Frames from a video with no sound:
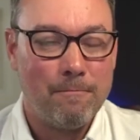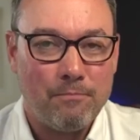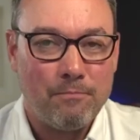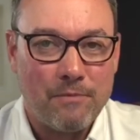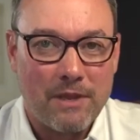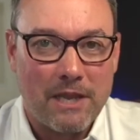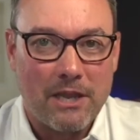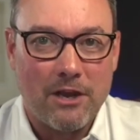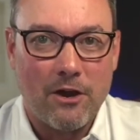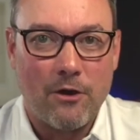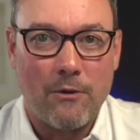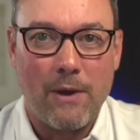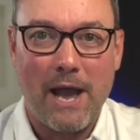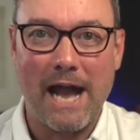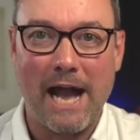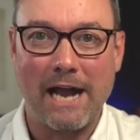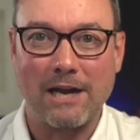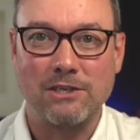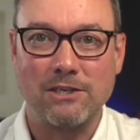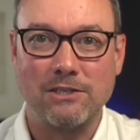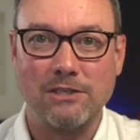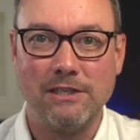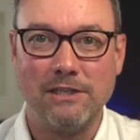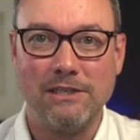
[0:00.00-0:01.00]
you know,
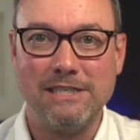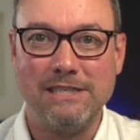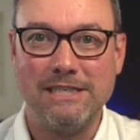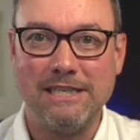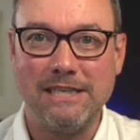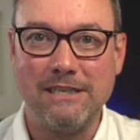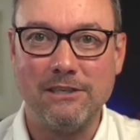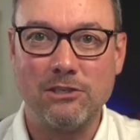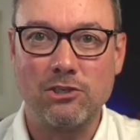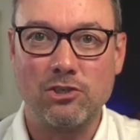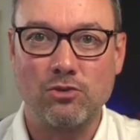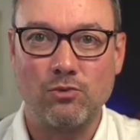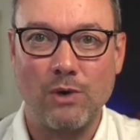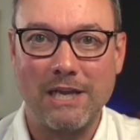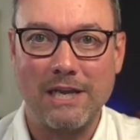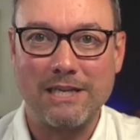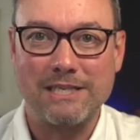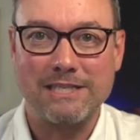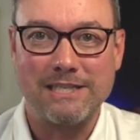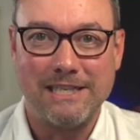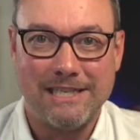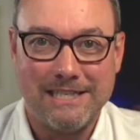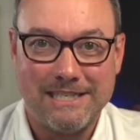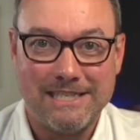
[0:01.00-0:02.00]
actually de-stress,
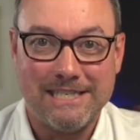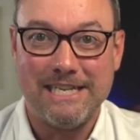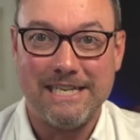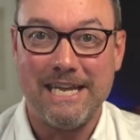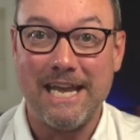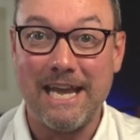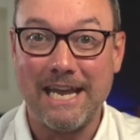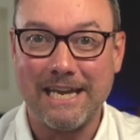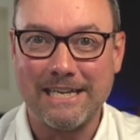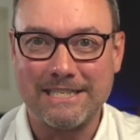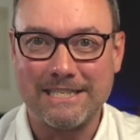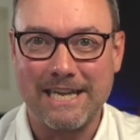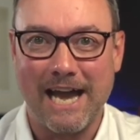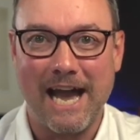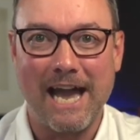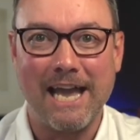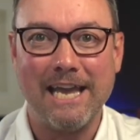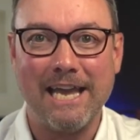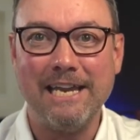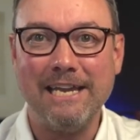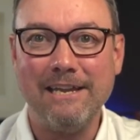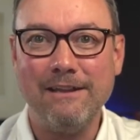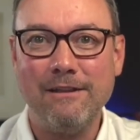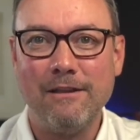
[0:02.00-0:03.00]
they
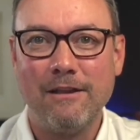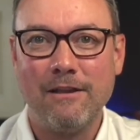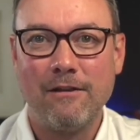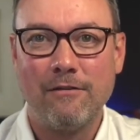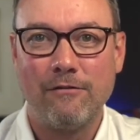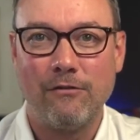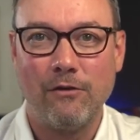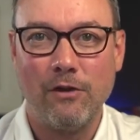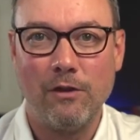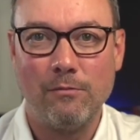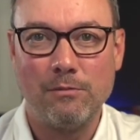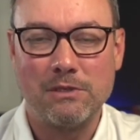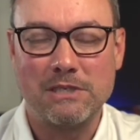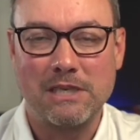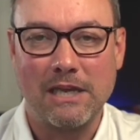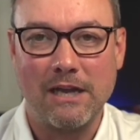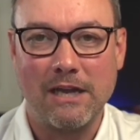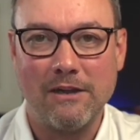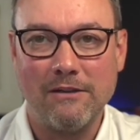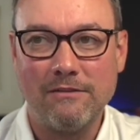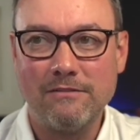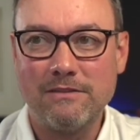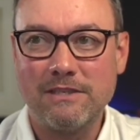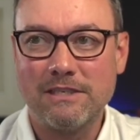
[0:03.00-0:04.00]
de-anxiety for
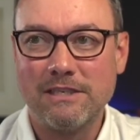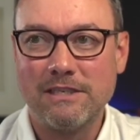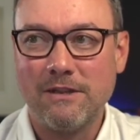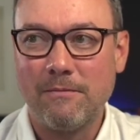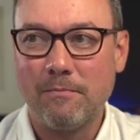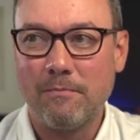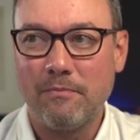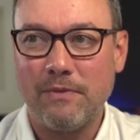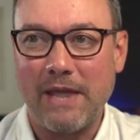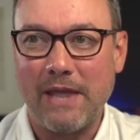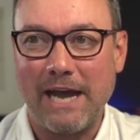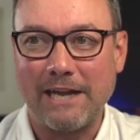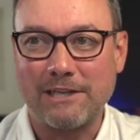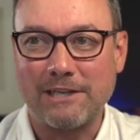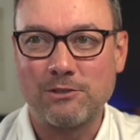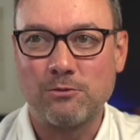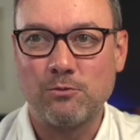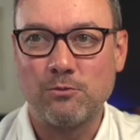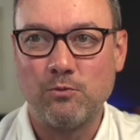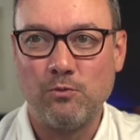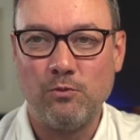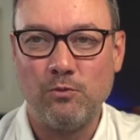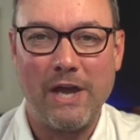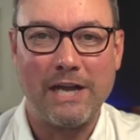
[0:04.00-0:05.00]
themselves that's
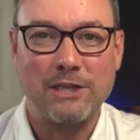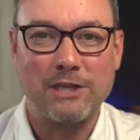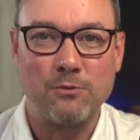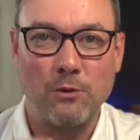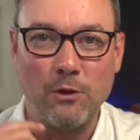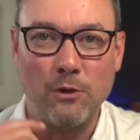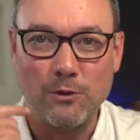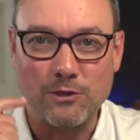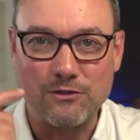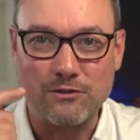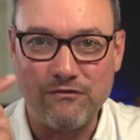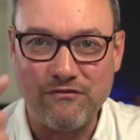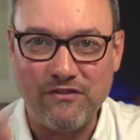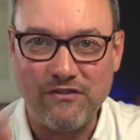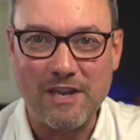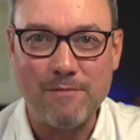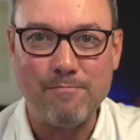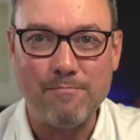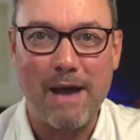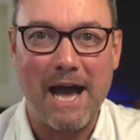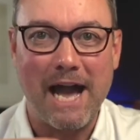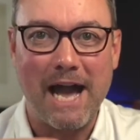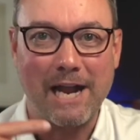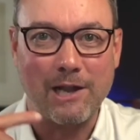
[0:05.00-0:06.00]
that's one of those
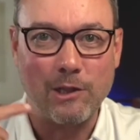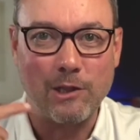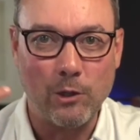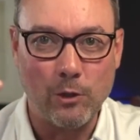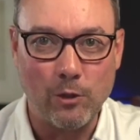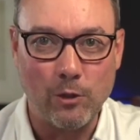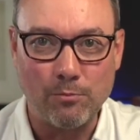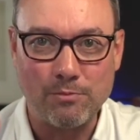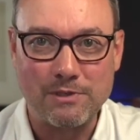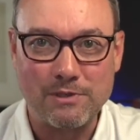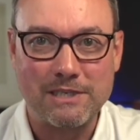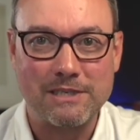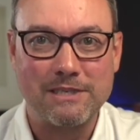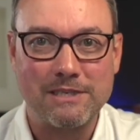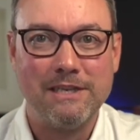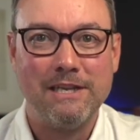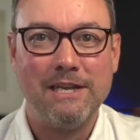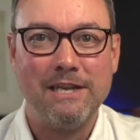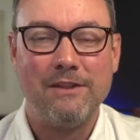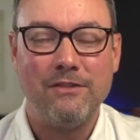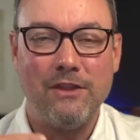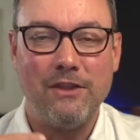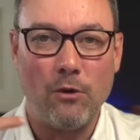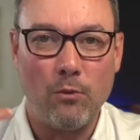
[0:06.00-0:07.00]
feedback loops
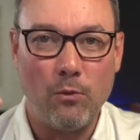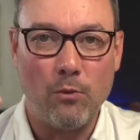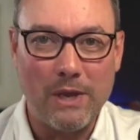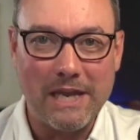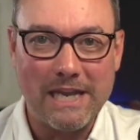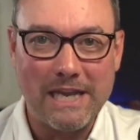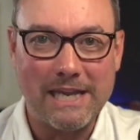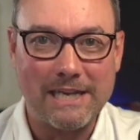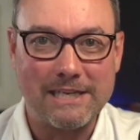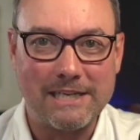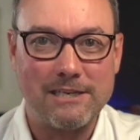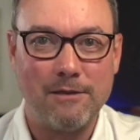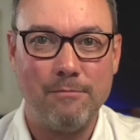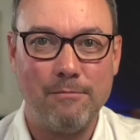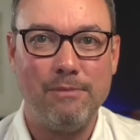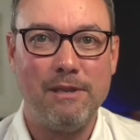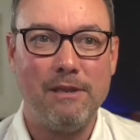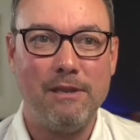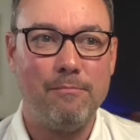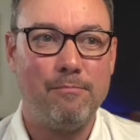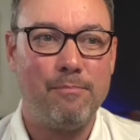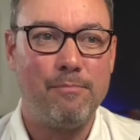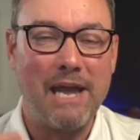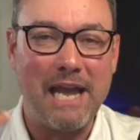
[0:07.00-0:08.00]
that we get to be
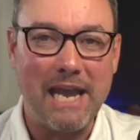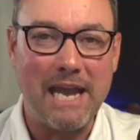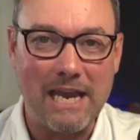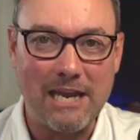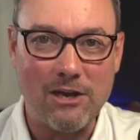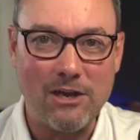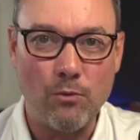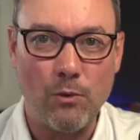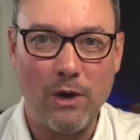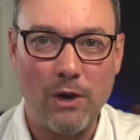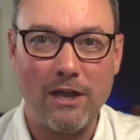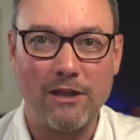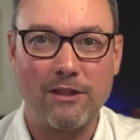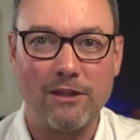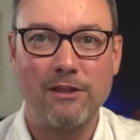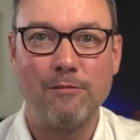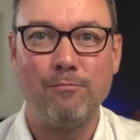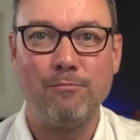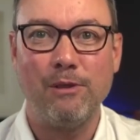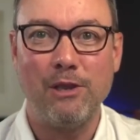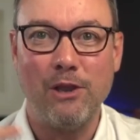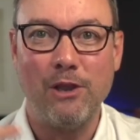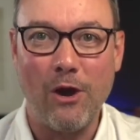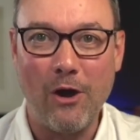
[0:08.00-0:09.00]
paid with
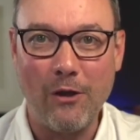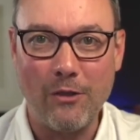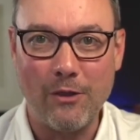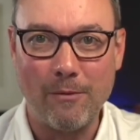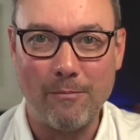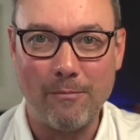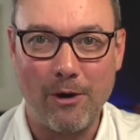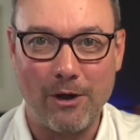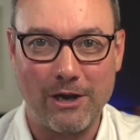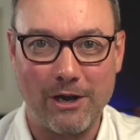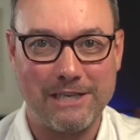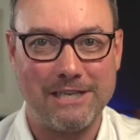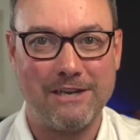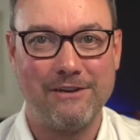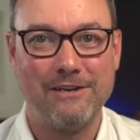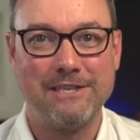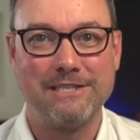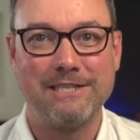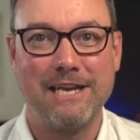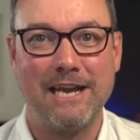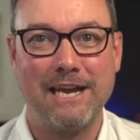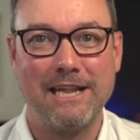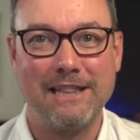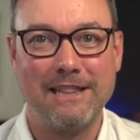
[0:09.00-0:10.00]
beyond the monetary
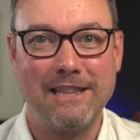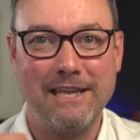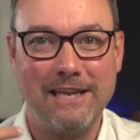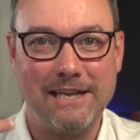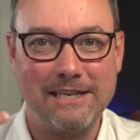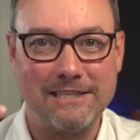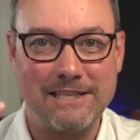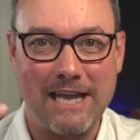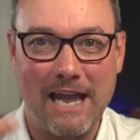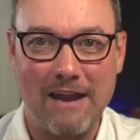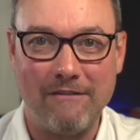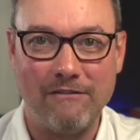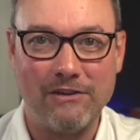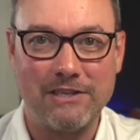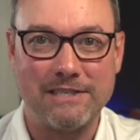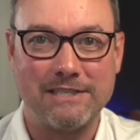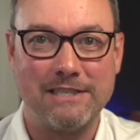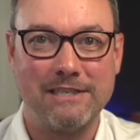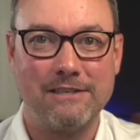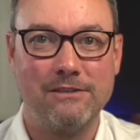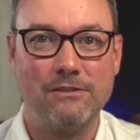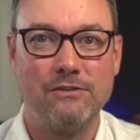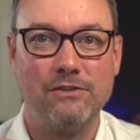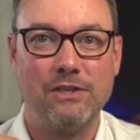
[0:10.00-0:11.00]
side of things every
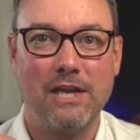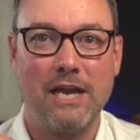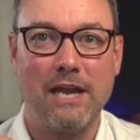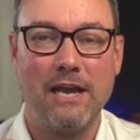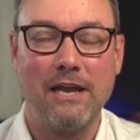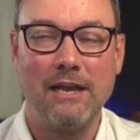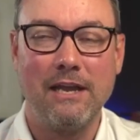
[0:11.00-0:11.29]
single day